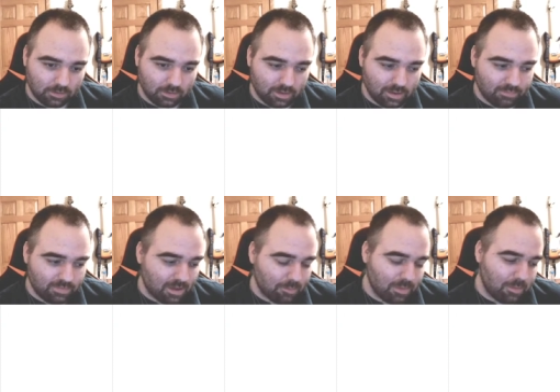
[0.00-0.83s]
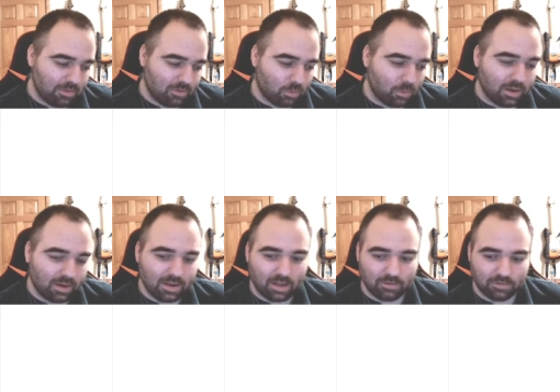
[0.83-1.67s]
If not, maybe
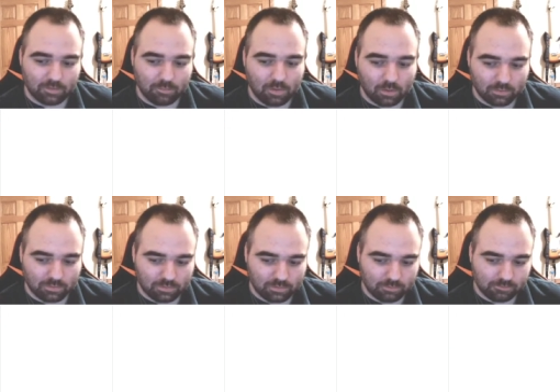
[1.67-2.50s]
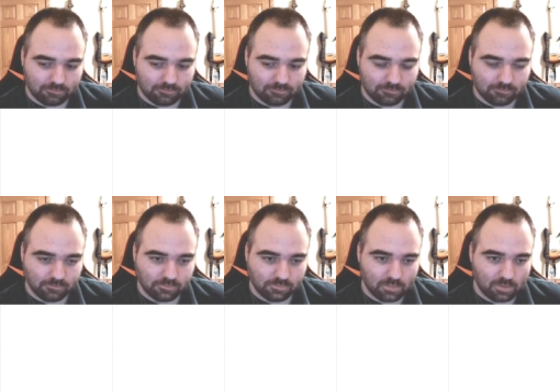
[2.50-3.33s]
$20 at most.
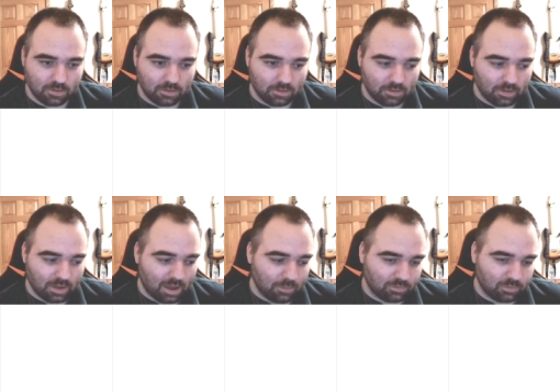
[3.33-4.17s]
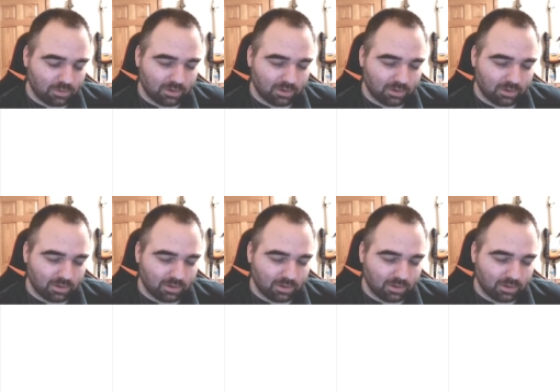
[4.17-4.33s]
How much would a